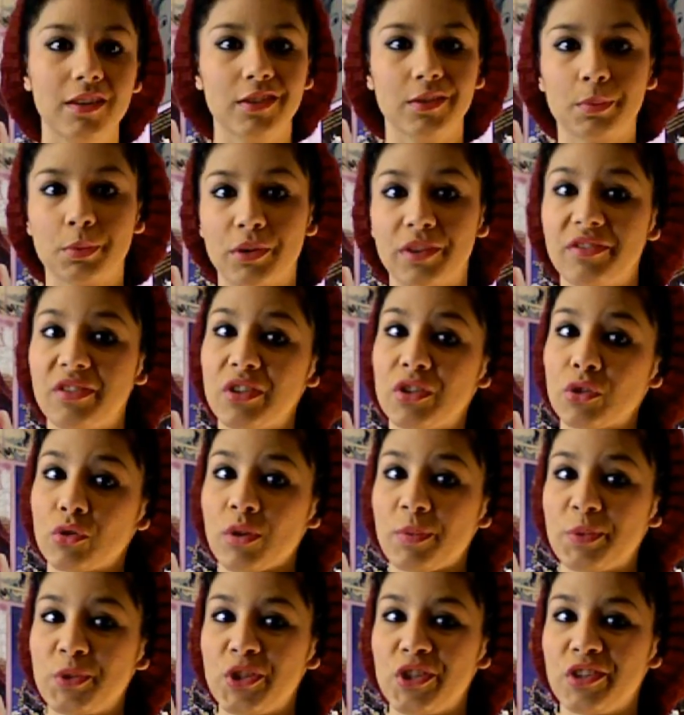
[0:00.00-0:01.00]
Here's a brief
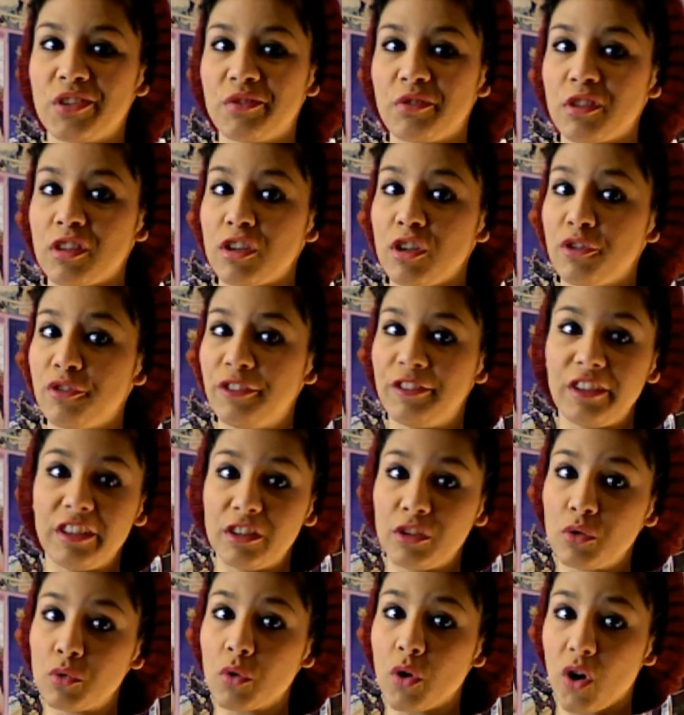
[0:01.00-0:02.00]
description of what the New
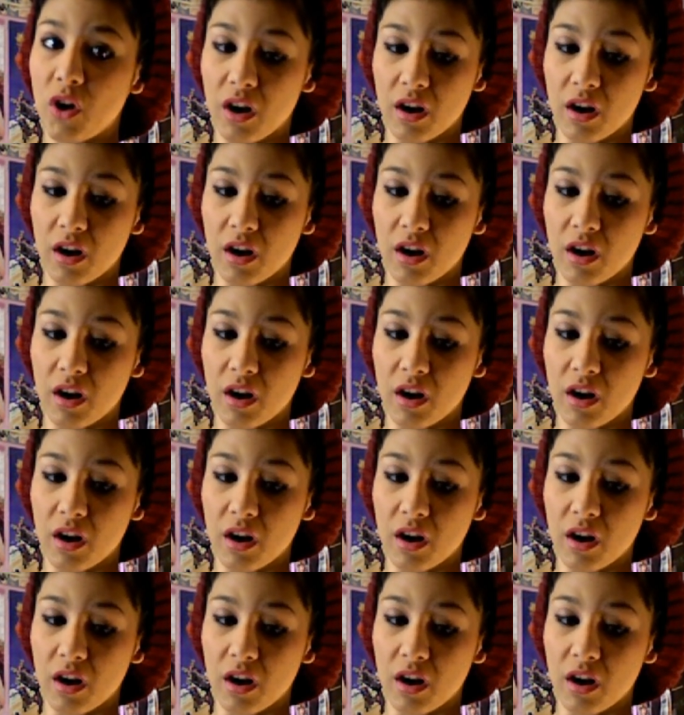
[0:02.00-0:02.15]
52